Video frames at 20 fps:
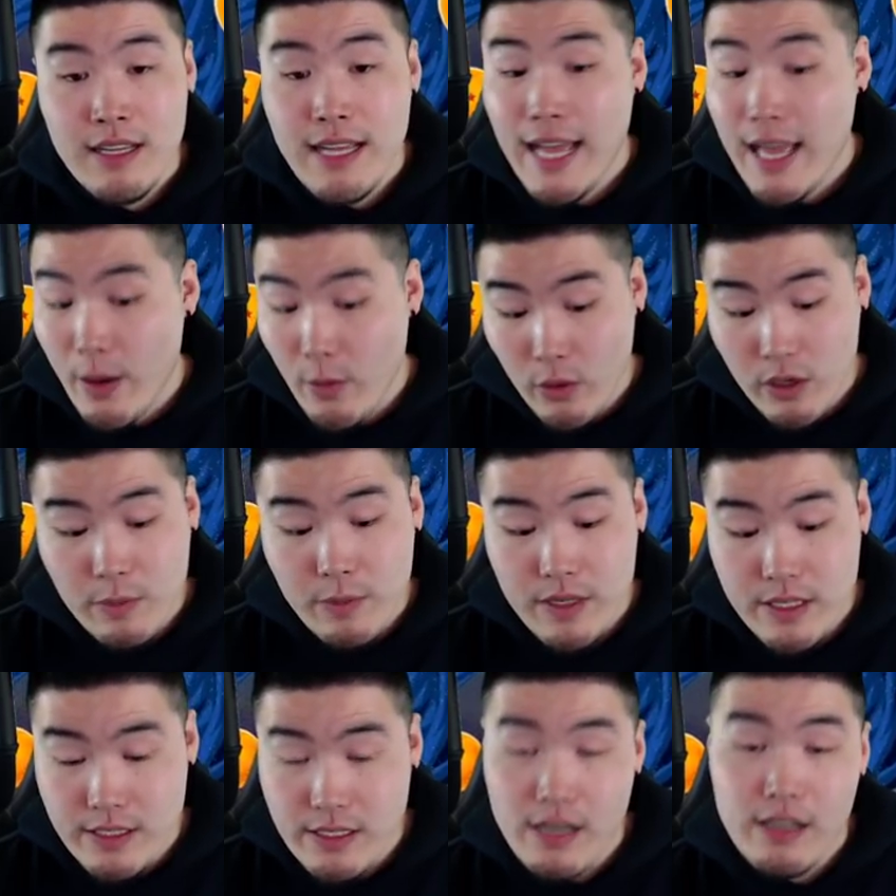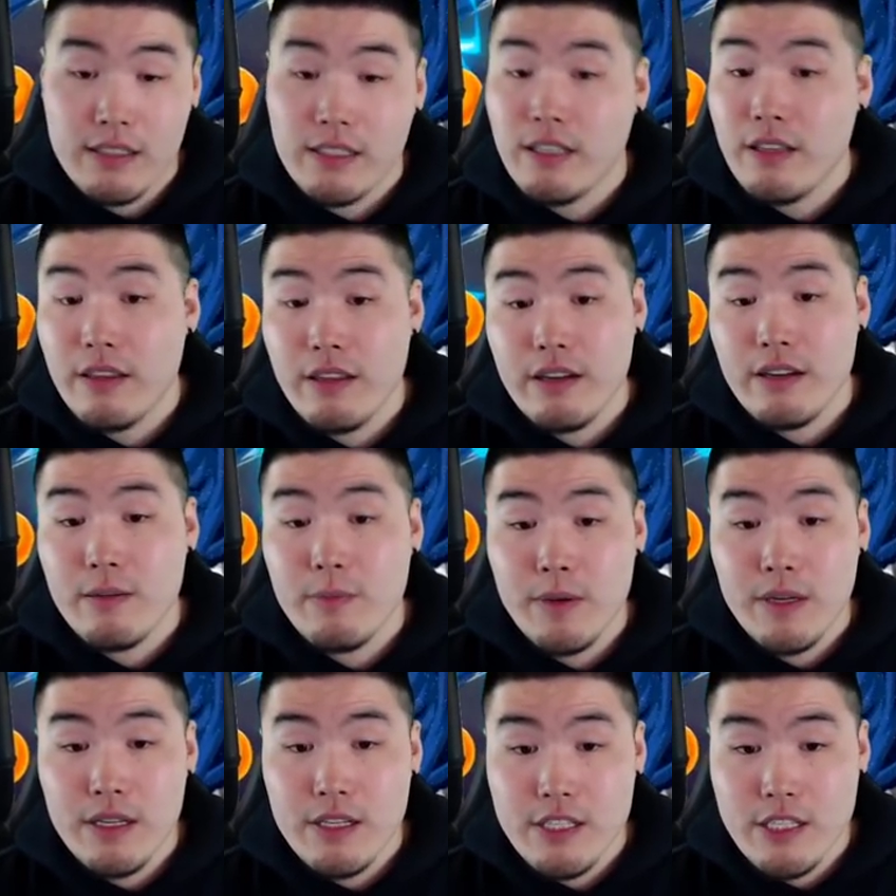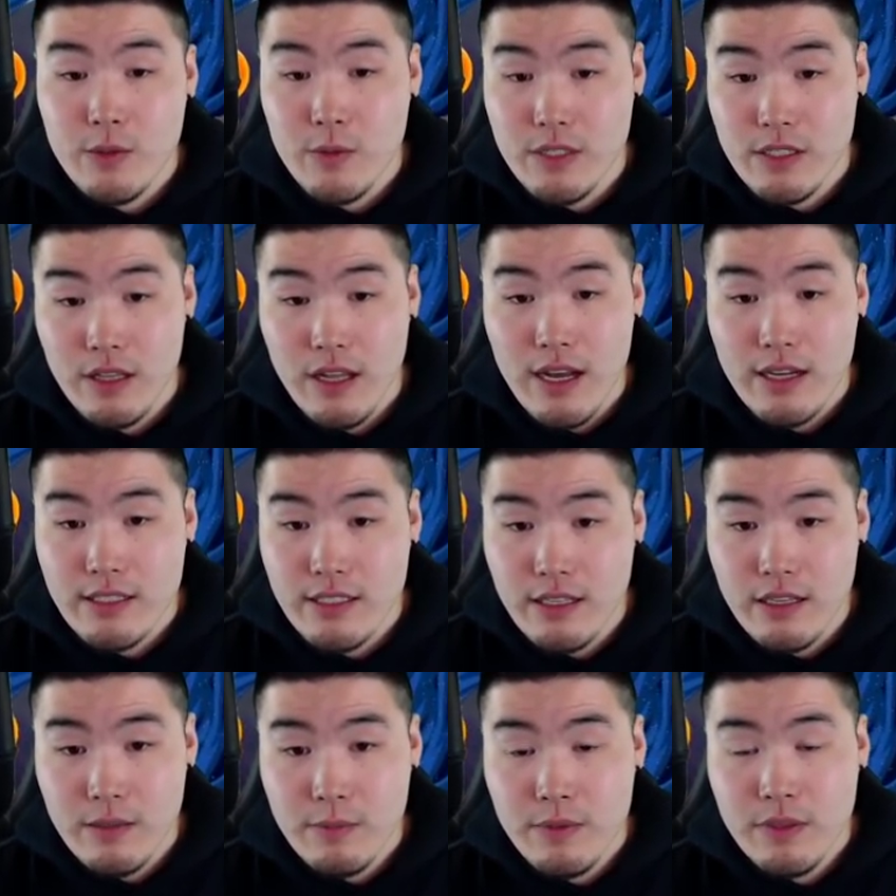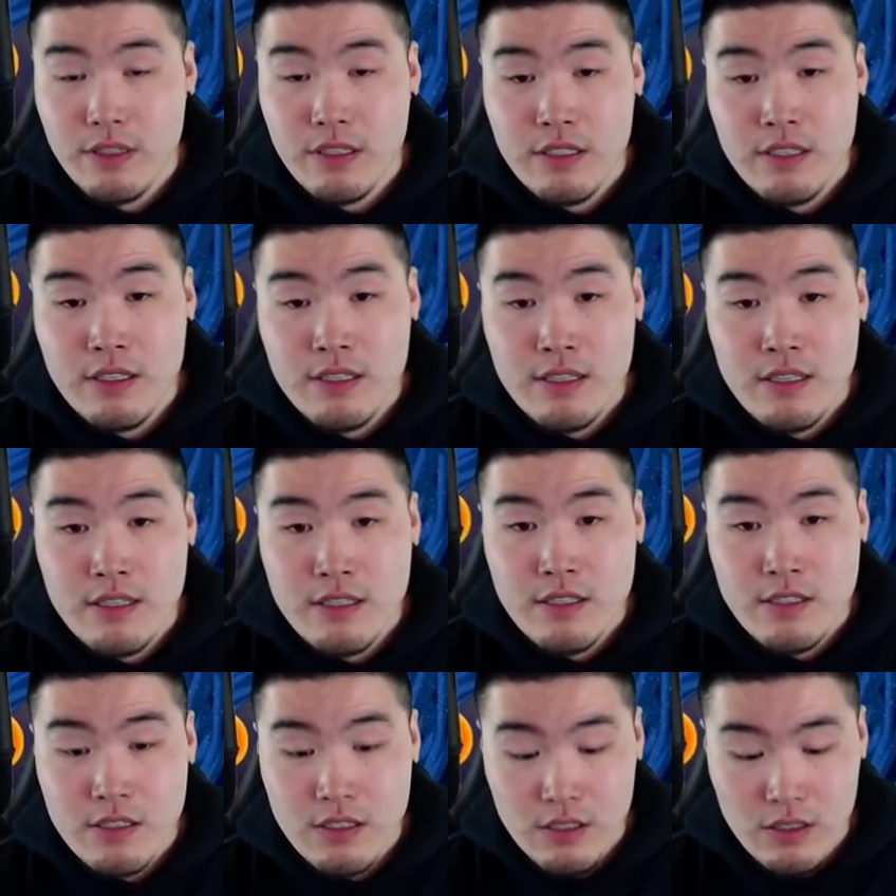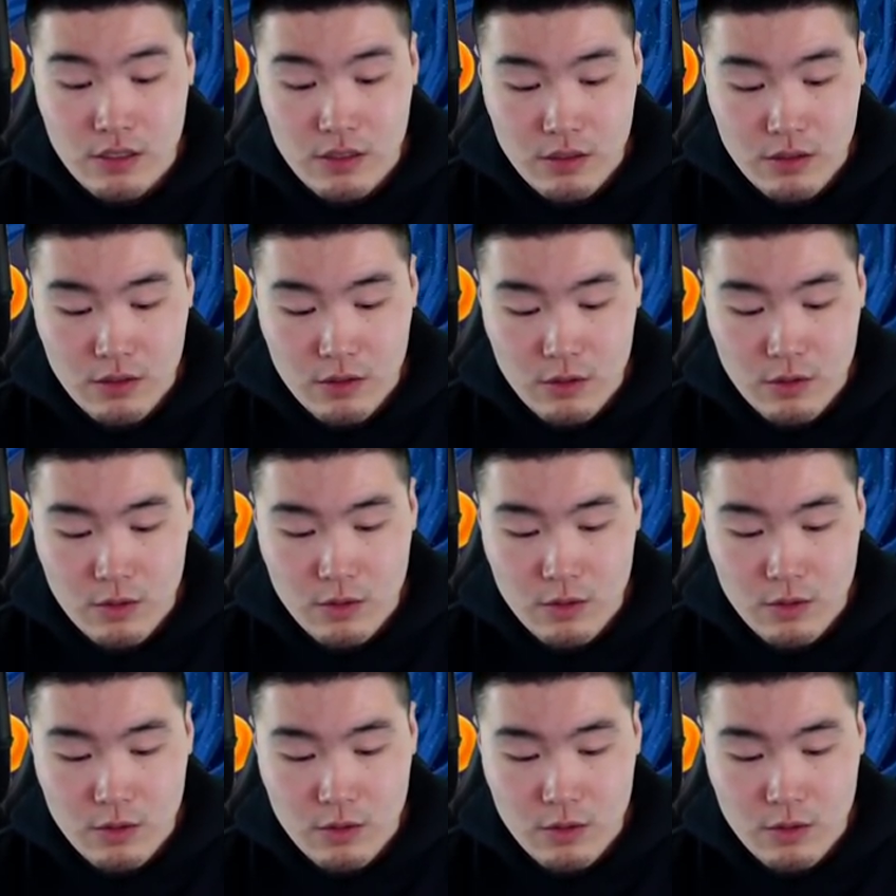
I would have put Zangya there, but she was locked up. So